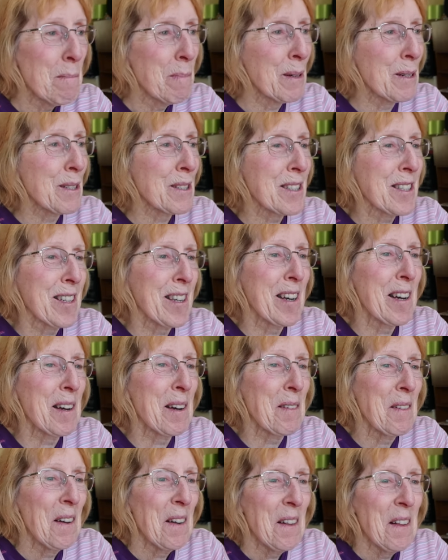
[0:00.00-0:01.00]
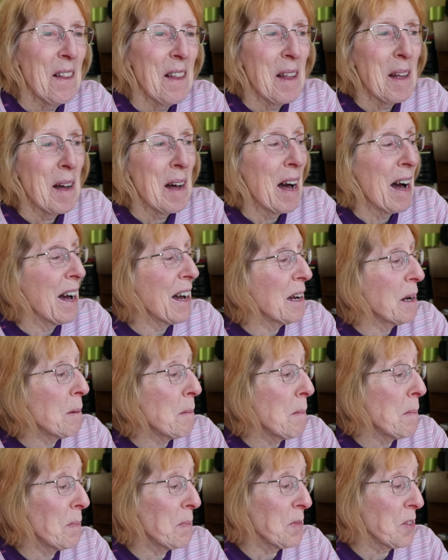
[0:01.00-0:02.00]
But so
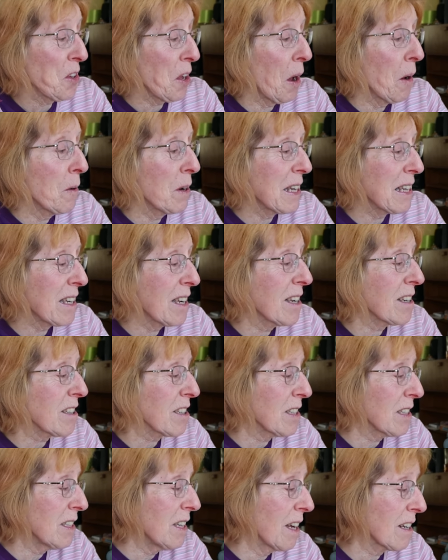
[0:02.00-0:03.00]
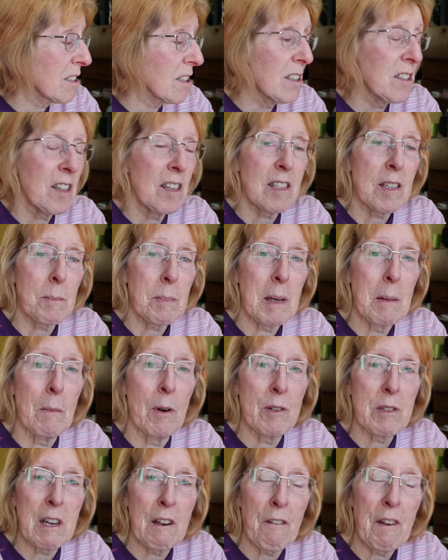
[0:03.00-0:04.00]
it is a bit
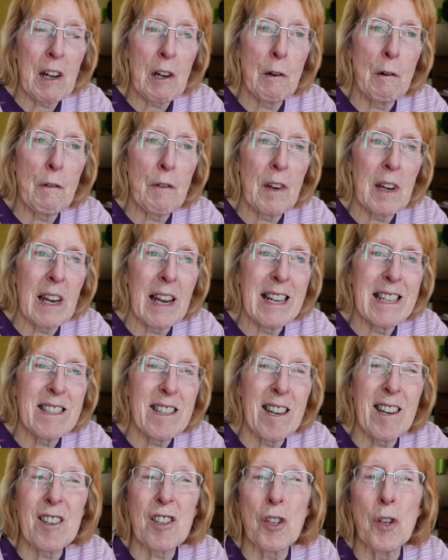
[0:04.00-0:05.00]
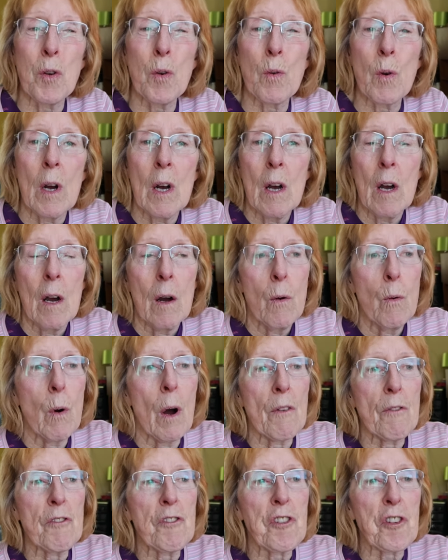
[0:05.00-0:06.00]
more difficult for ladies who
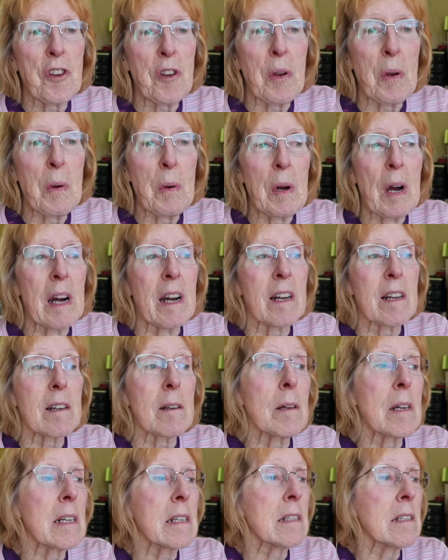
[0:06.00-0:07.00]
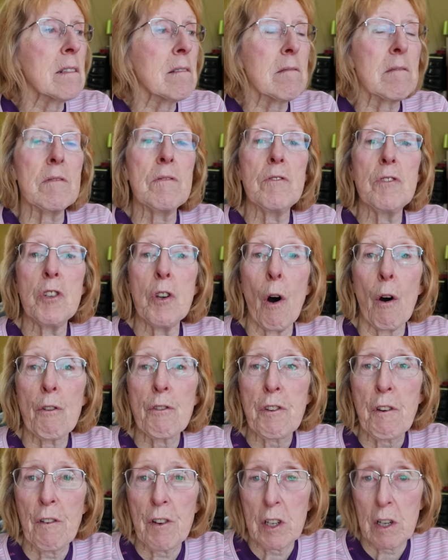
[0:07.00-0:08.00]
want to
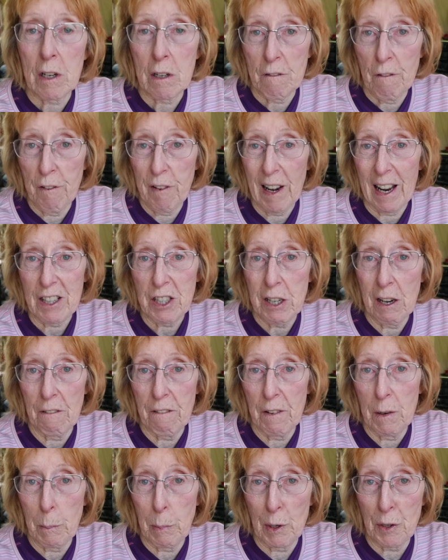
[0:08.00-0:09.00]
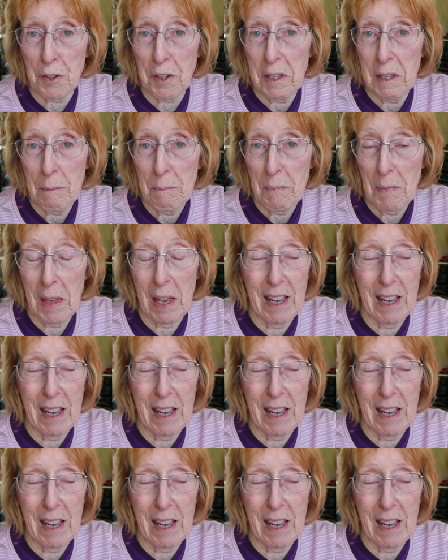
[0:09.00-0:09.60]
not flash everybody.